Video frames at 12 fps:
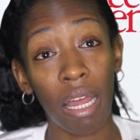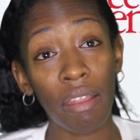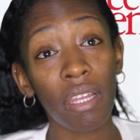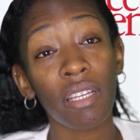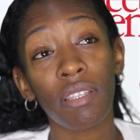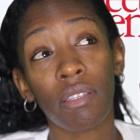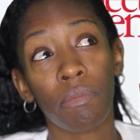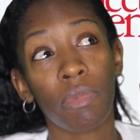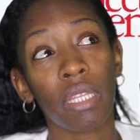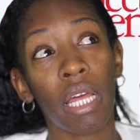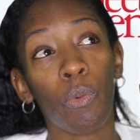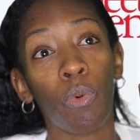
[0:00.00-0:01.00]
I think it's
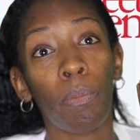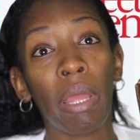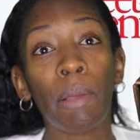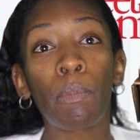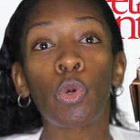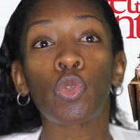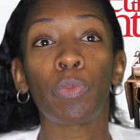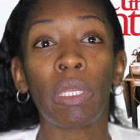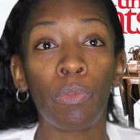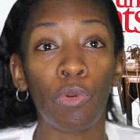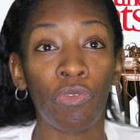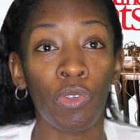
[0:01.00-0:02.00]
something that would make most
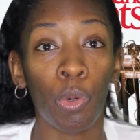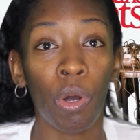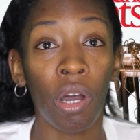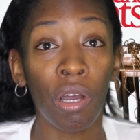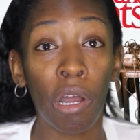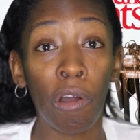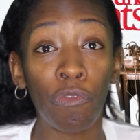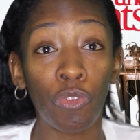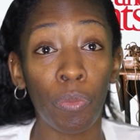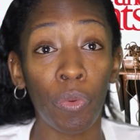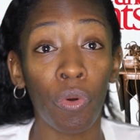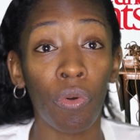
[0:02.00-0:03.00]
people feel
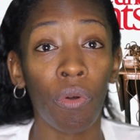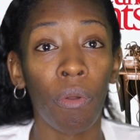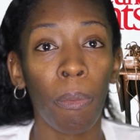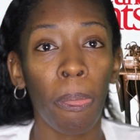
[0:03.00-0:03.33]
uncomfortable.